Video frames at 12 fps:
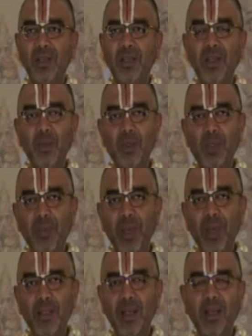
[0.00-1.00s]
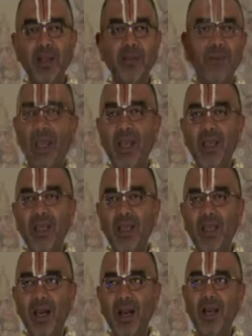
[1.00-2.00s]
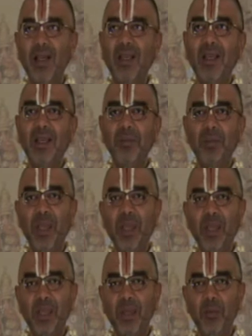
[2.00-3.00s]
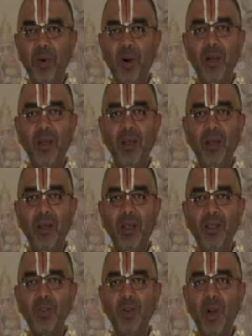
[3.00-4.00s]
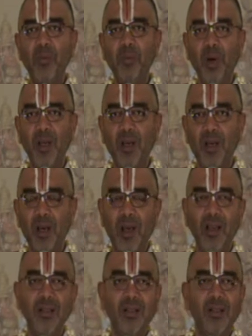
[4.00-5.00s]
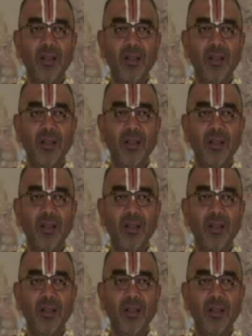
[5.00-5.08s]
He used to wear that. Any Nagarikam, any modernity is not modern at all.